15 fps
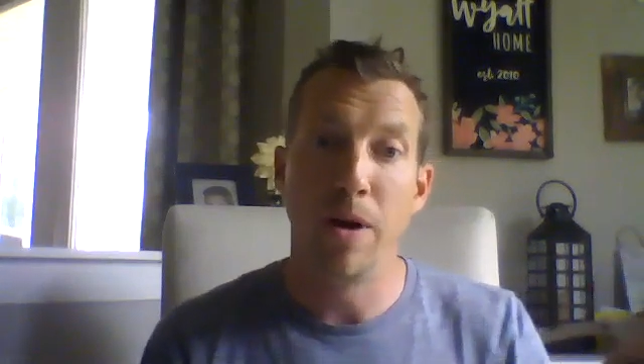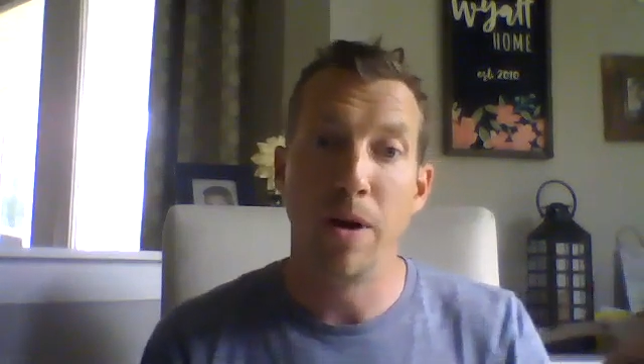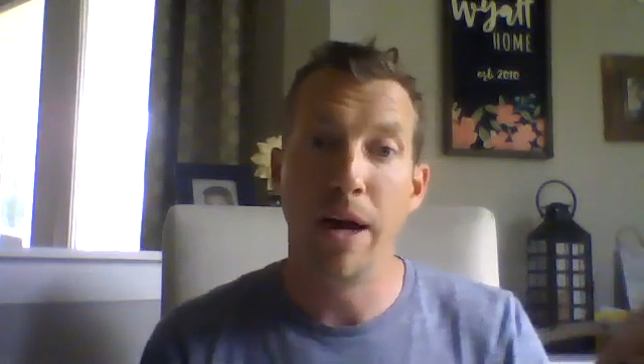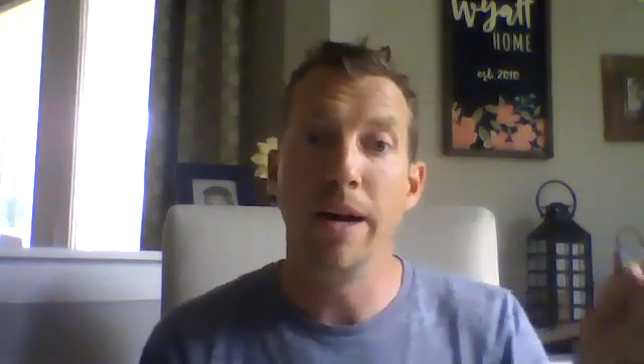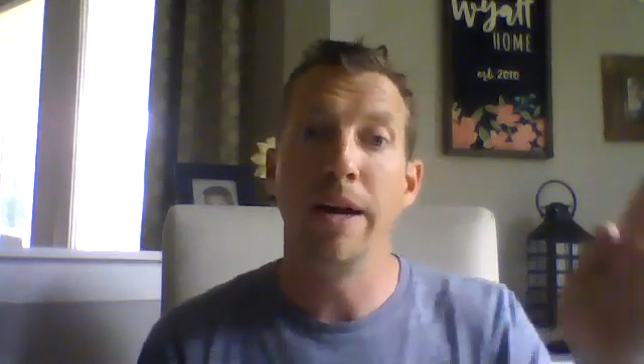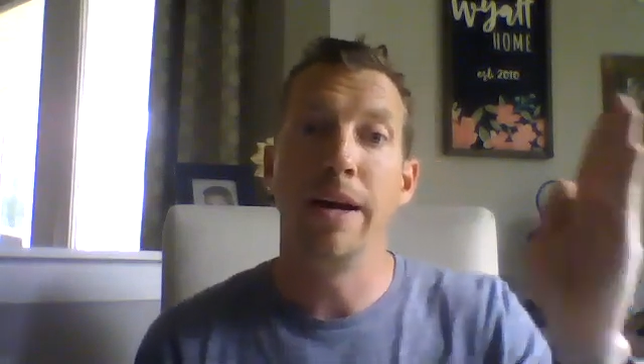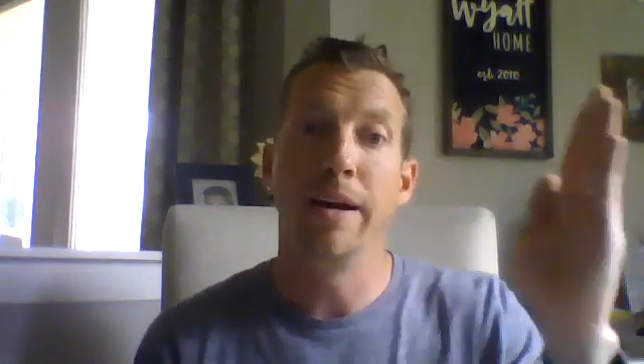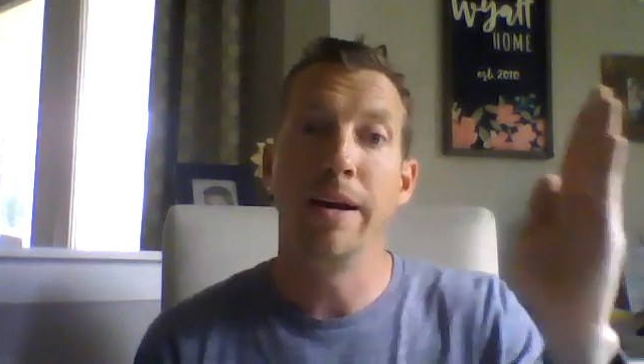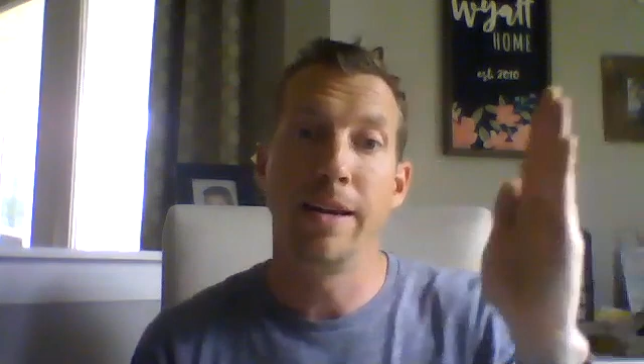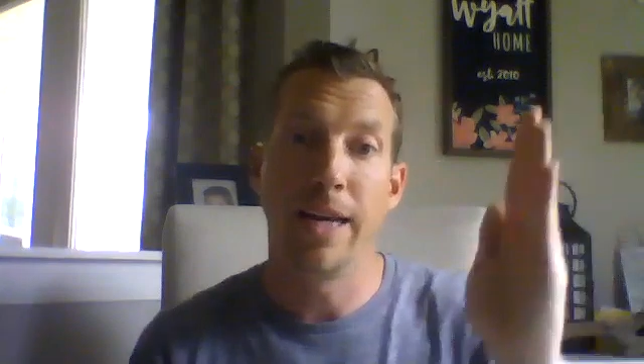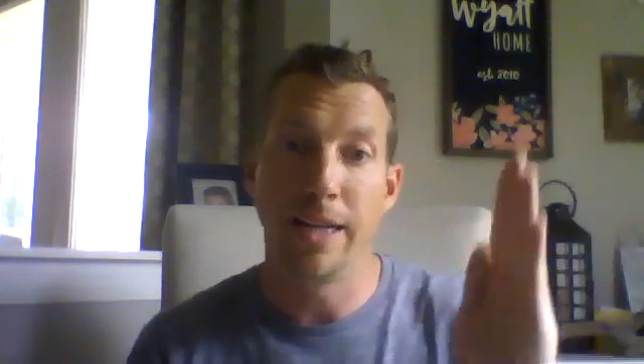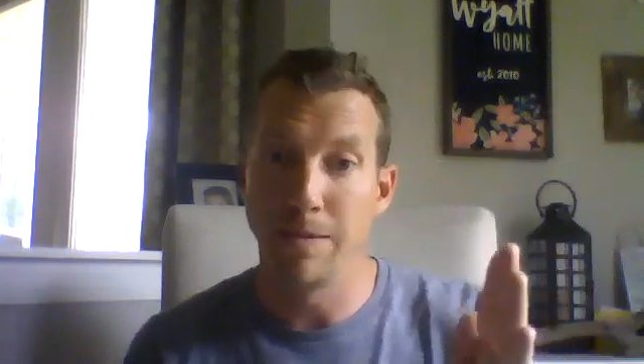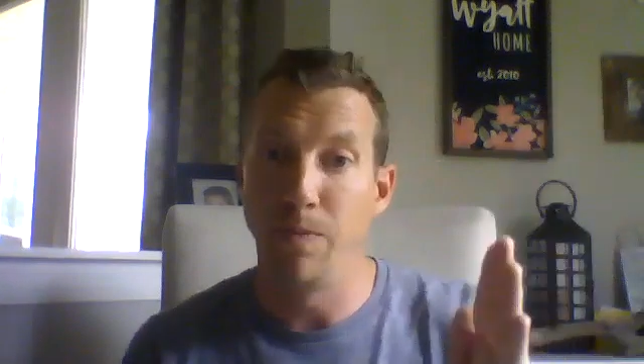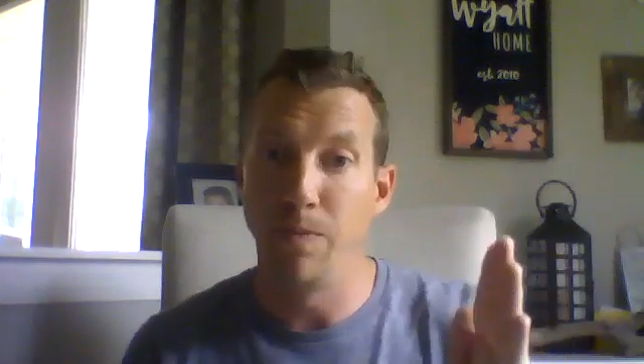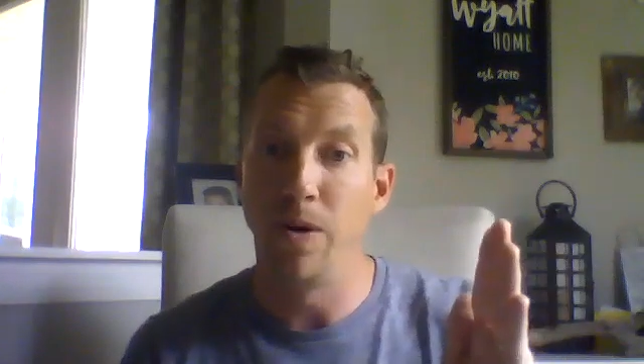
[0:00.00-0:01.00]
But it
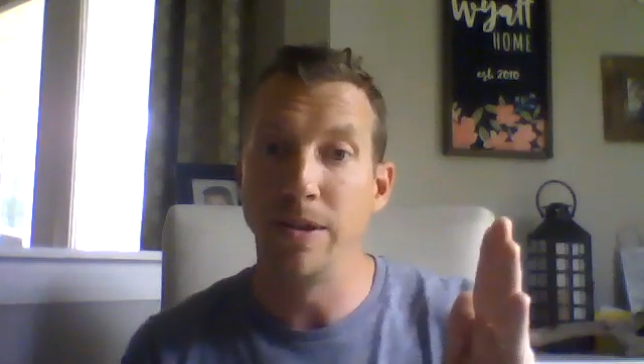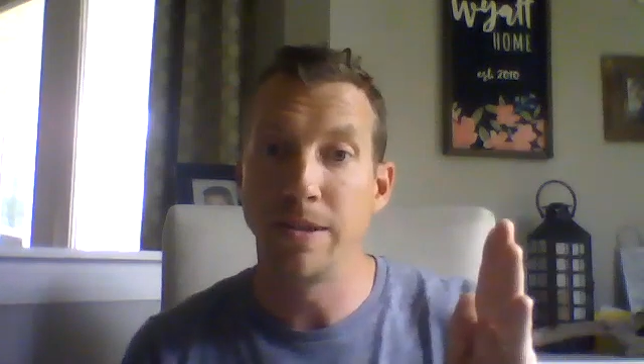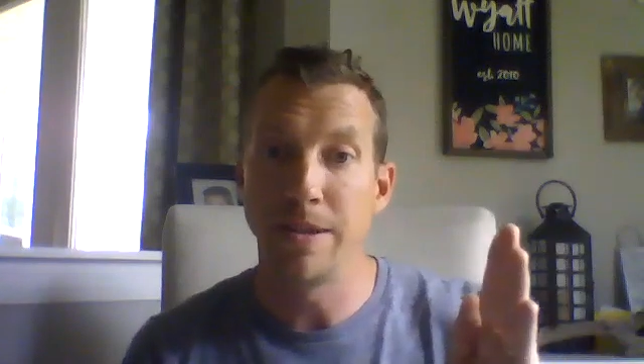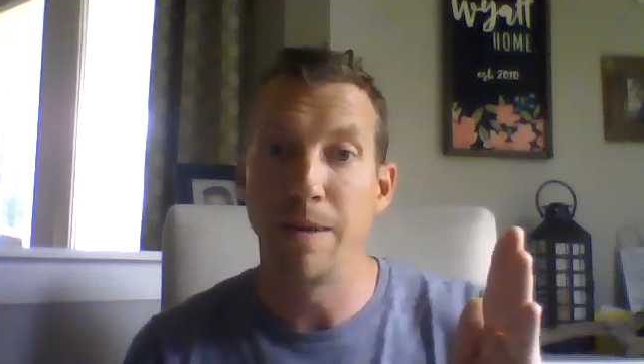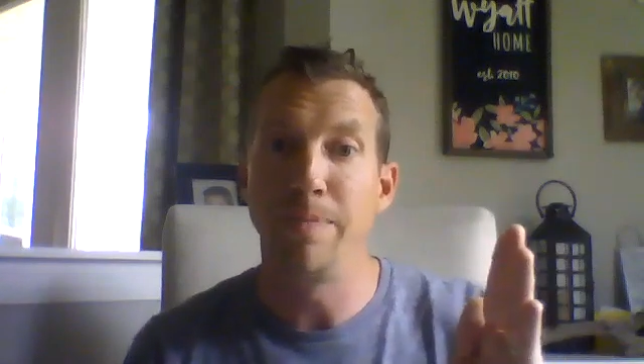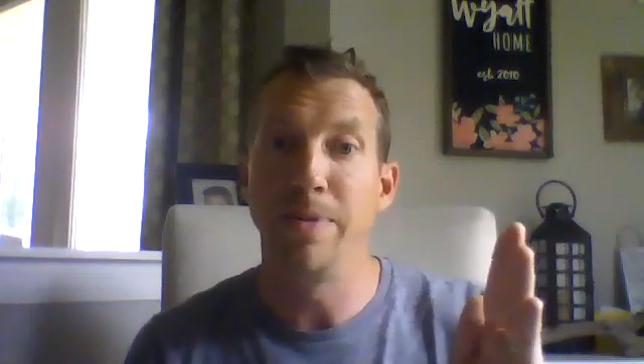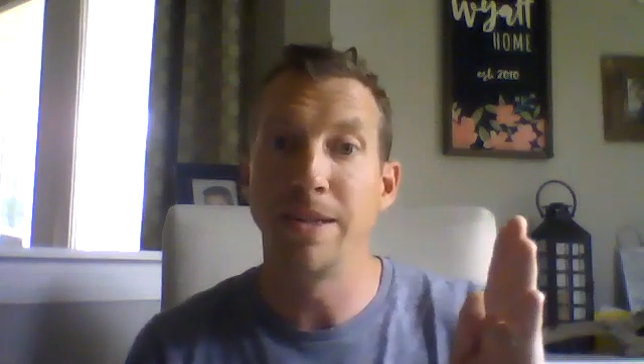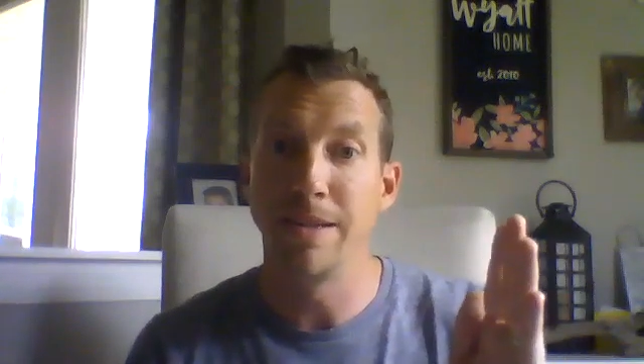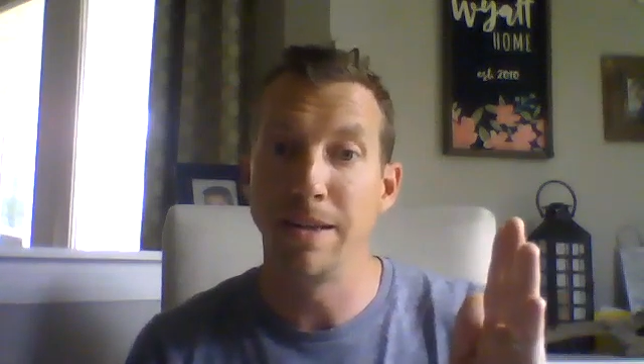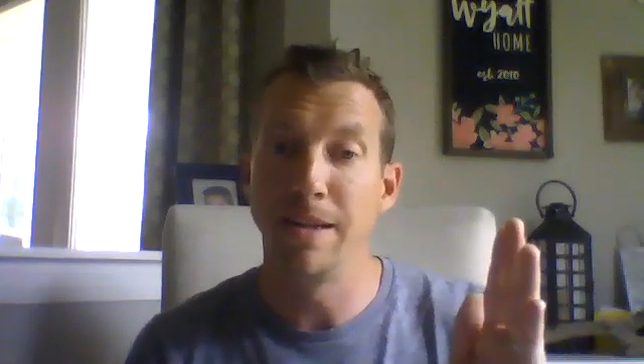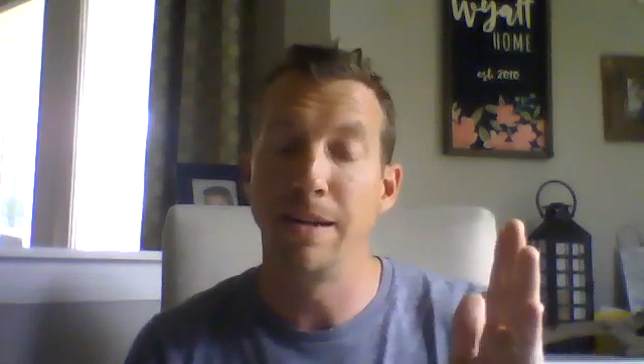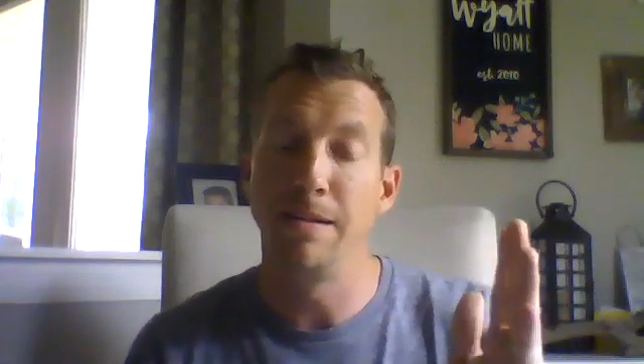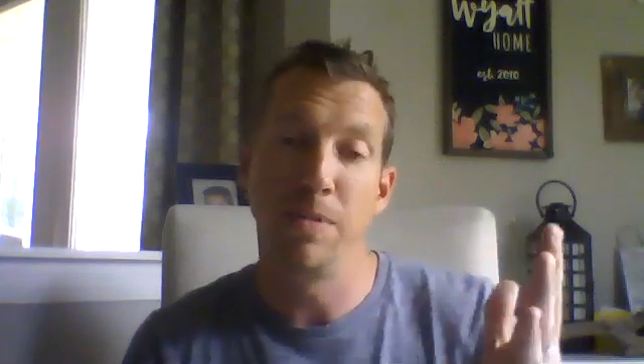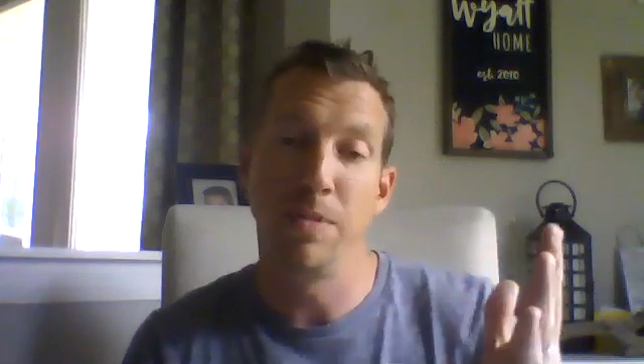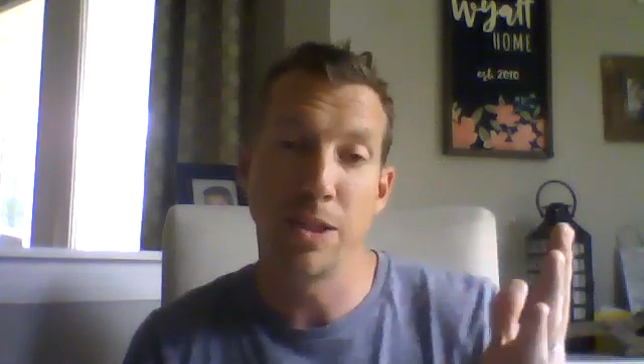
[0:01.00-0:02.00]
gets them one step into the